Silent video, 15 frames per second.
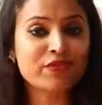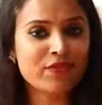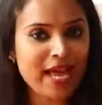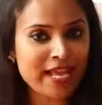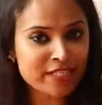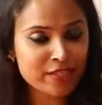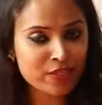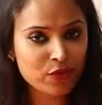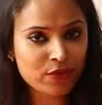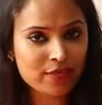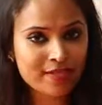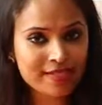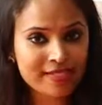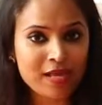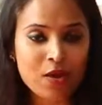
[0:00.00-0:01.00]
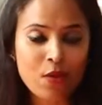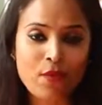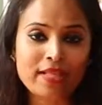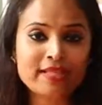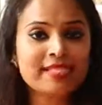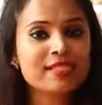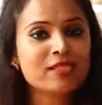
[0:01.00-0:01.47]
flat noodles,
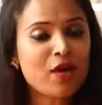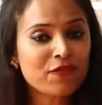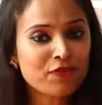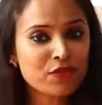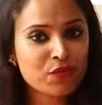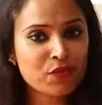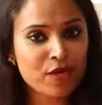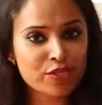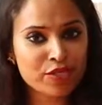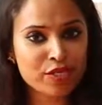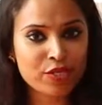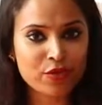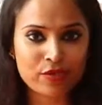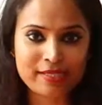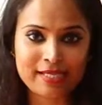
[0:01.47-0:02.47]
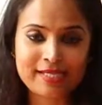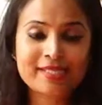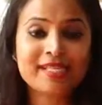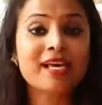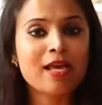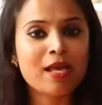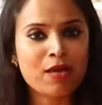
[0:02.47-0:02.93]
while the softer version uses
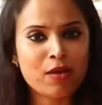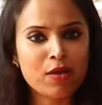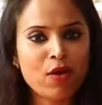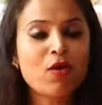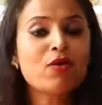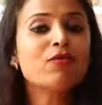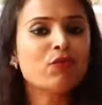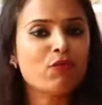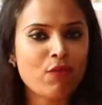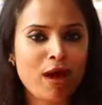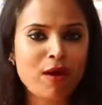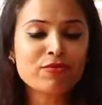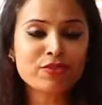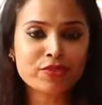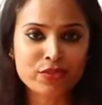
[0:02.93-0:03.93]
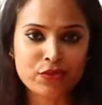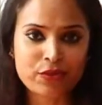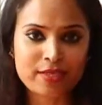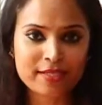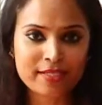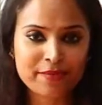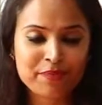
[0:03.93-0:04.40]
long, round
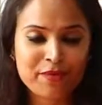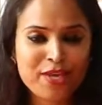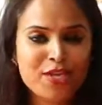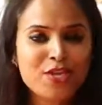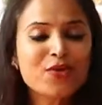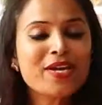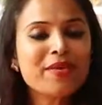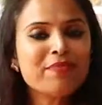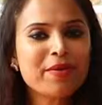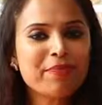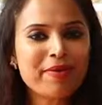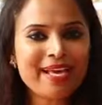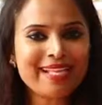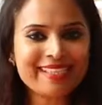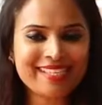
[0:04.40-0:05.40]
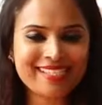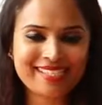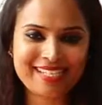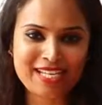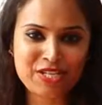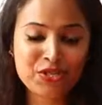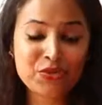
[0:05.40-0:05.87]
noodles. You can prepare this
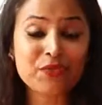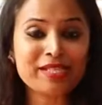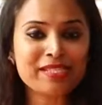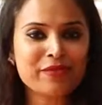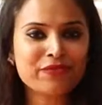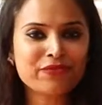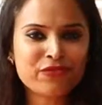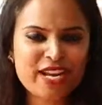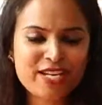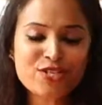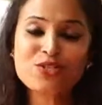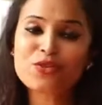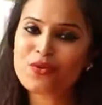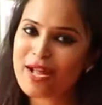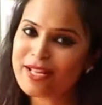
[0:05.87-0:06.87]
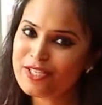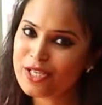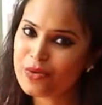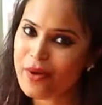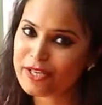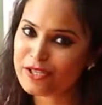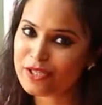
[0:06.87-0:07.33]
dish with some fresh,
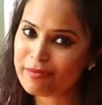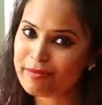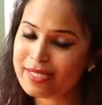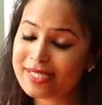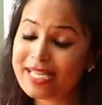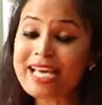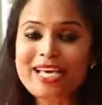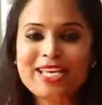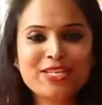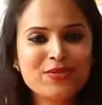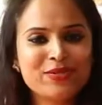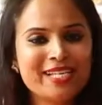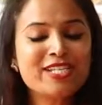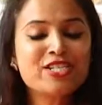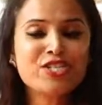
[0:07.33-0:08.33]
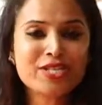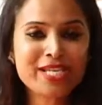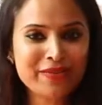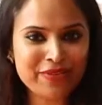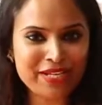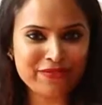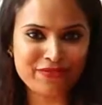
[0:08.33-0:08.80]
crunchy vegetables using
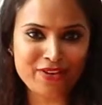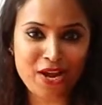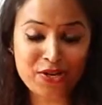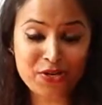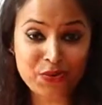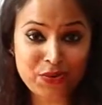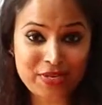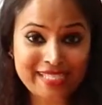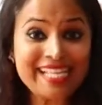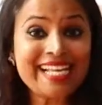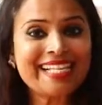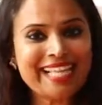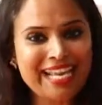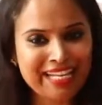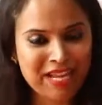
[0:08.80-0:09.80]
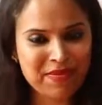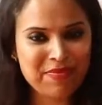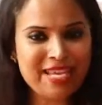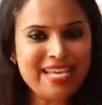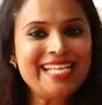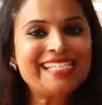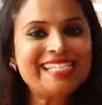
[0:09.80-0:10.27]
chi wheat flour noodle that can
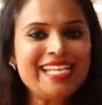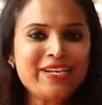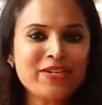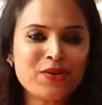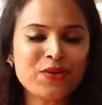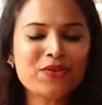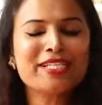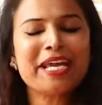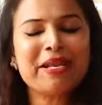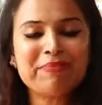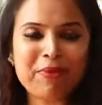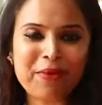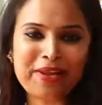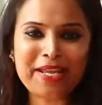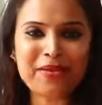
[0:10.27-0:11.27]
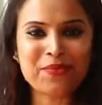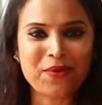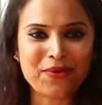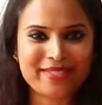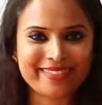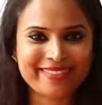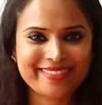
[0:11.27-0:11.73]
be easily cooked in boiling
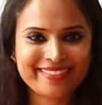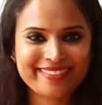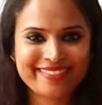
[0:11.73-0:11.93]
water.